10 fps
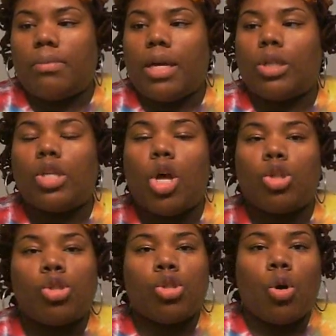smells
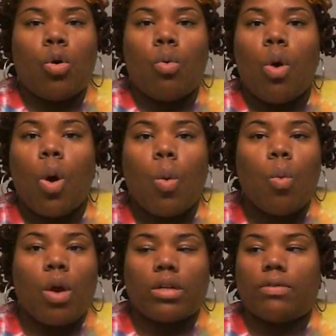so
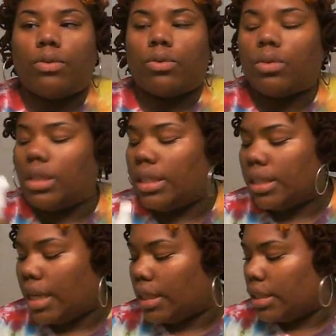wonderful.
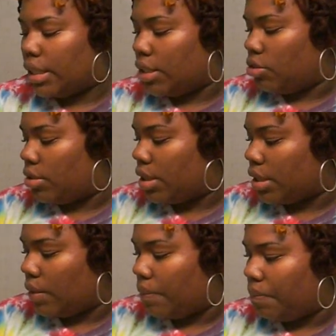It's like a citrus
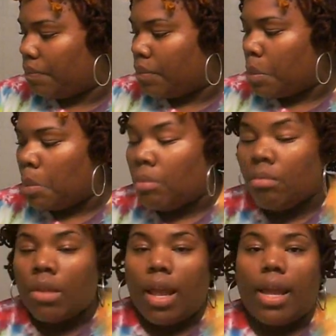scent.
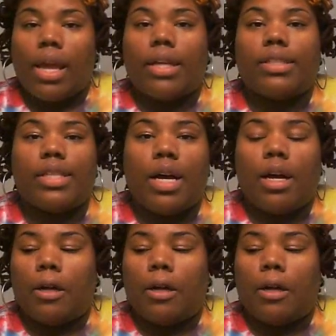And